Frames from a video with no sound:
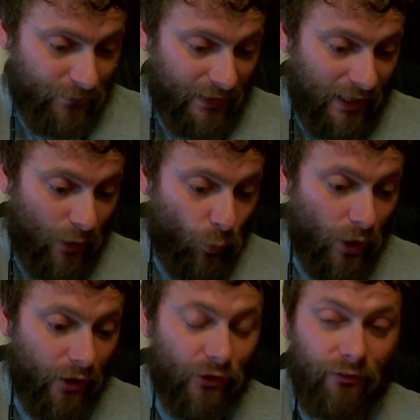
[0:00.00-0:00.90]

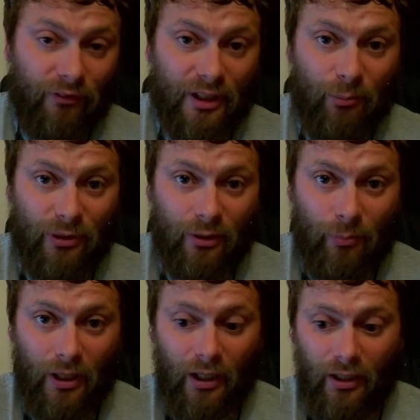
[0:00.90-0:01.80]
work on the 3D printed
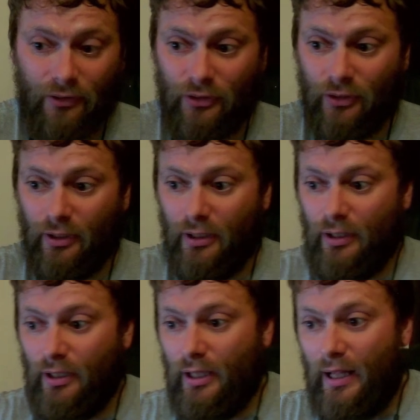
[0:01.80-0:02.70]
parts,
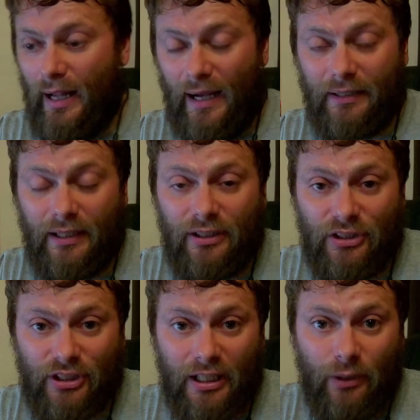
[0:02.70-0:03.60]
and then
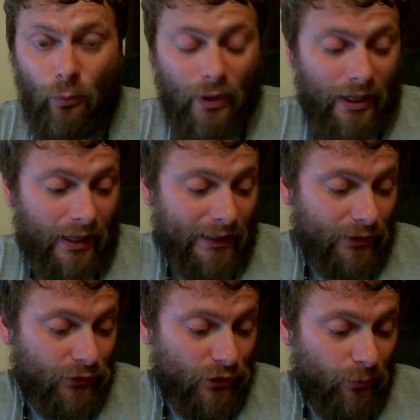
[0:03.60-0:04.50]
see where
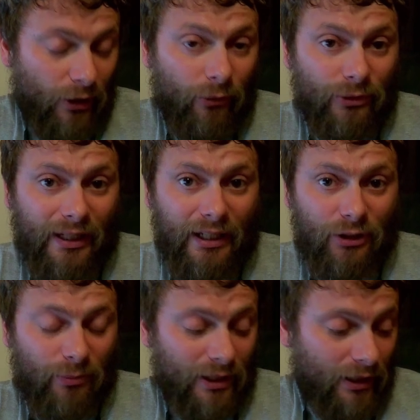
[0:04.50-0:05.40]
tomorrow takes
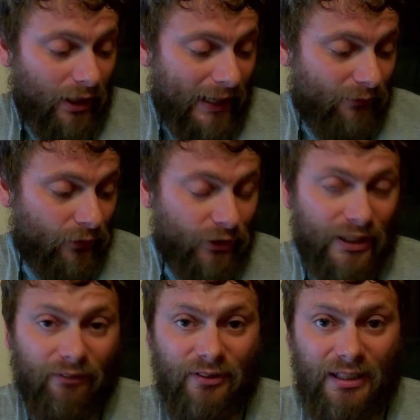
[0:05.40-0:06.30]
me. I haven't got the
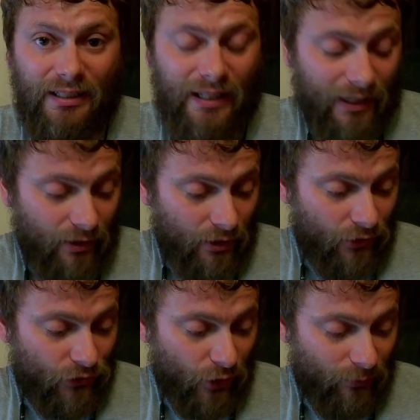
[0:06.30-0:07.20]
FC yet,
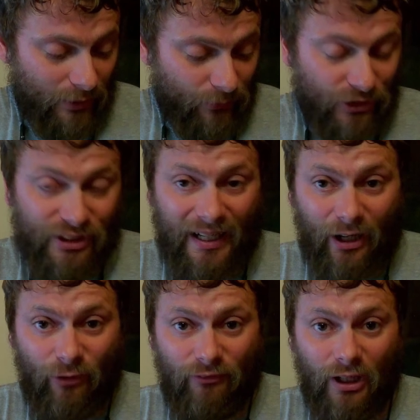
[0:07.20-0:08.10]
so I'm limited to how
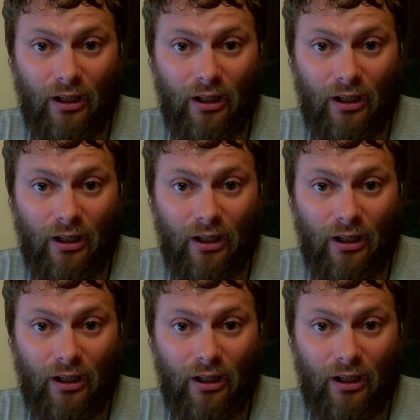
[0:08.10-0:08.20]
far